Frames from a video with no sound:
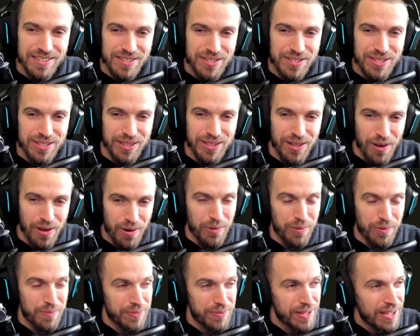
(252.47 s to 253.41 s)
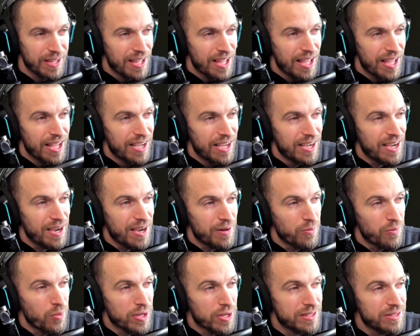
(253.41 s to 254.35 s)
slow. Uh,
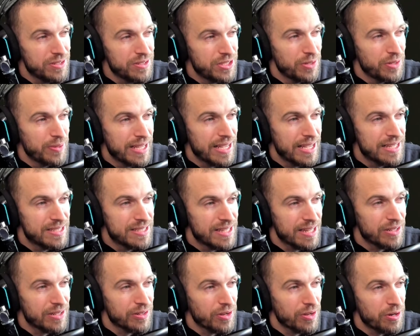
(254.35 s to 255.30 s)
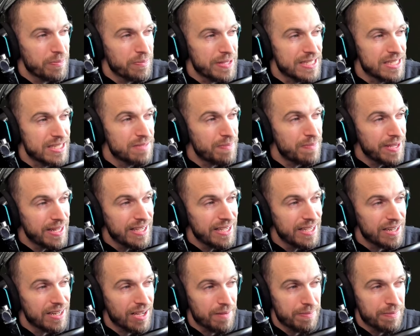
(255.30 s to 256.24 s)
what they're doing is that they're going to be speeding
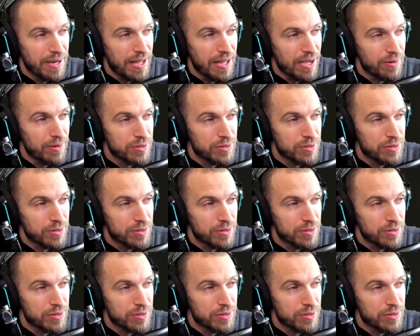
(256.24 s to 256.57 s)
it up now.